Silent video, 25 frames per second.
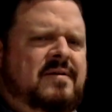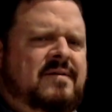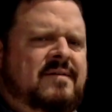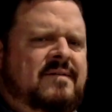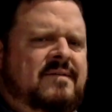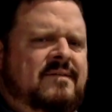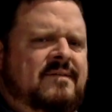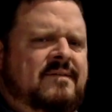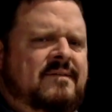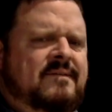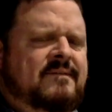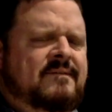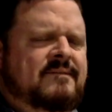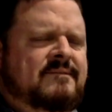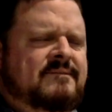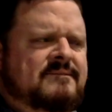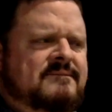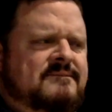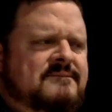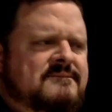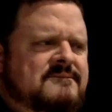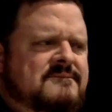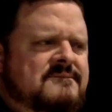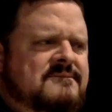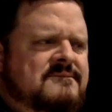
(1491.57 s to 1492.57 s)

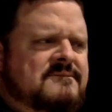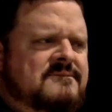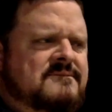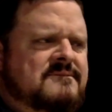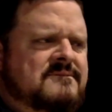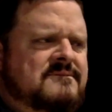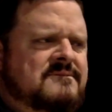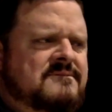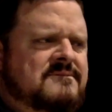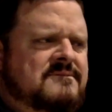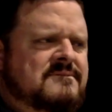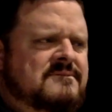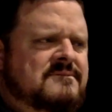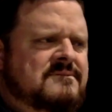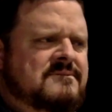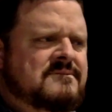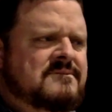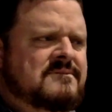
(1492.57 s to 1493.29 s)
[no speech]